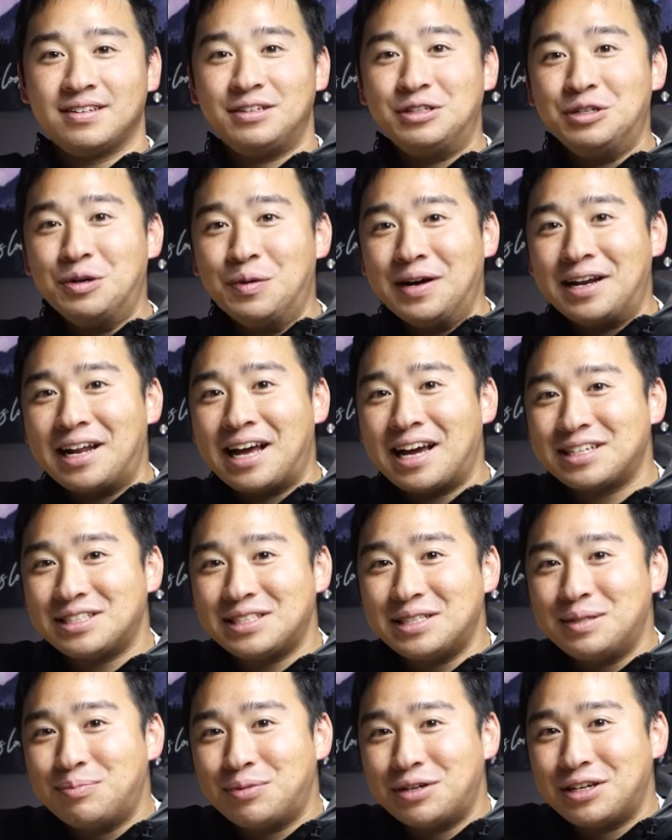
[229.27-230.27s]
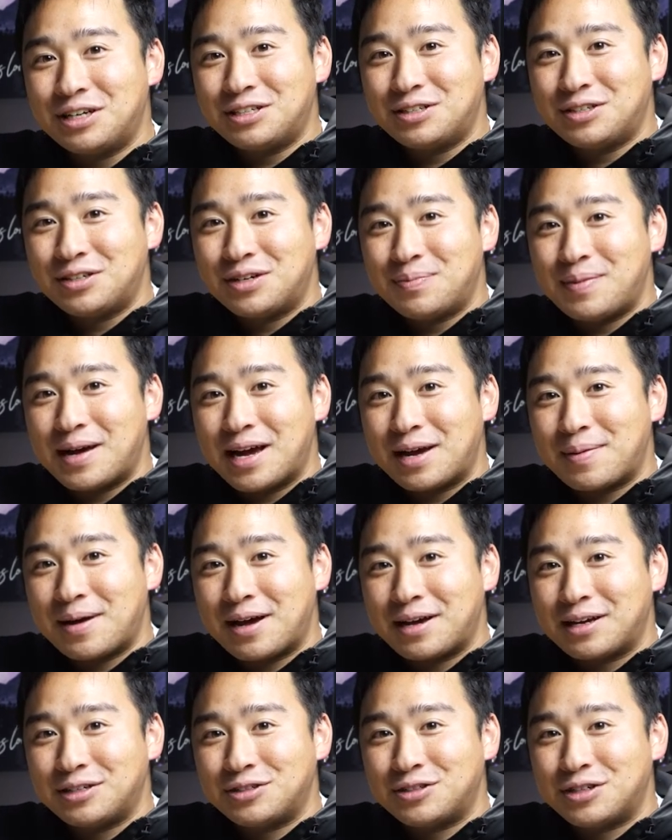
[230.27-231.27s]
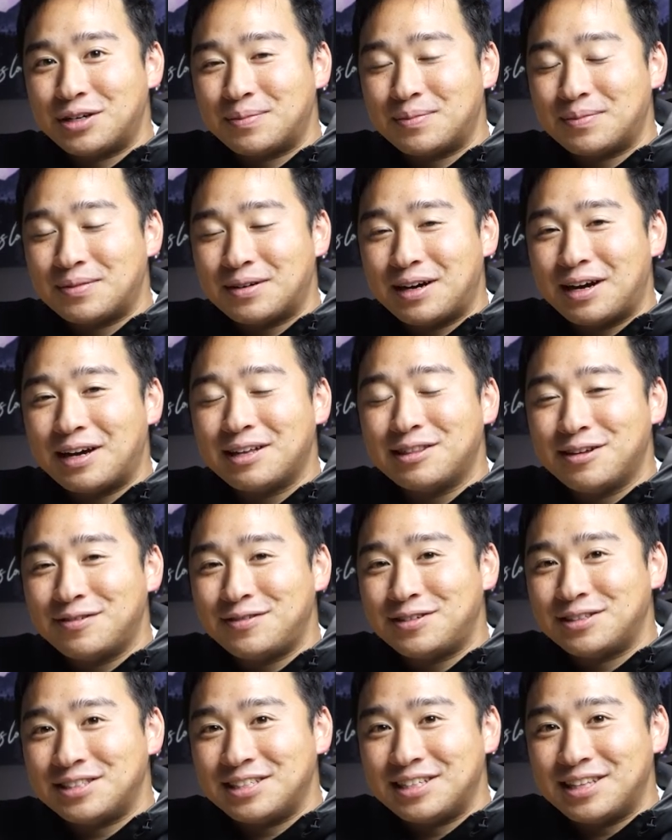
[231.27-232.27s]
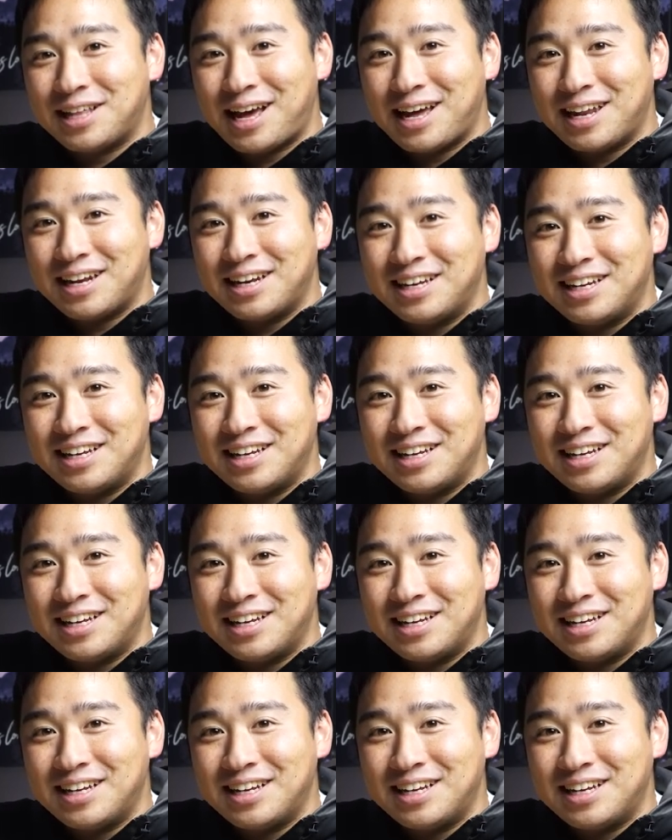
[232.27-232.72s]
You know what? Actually bring it to your backpacking trip. I'd love to see that.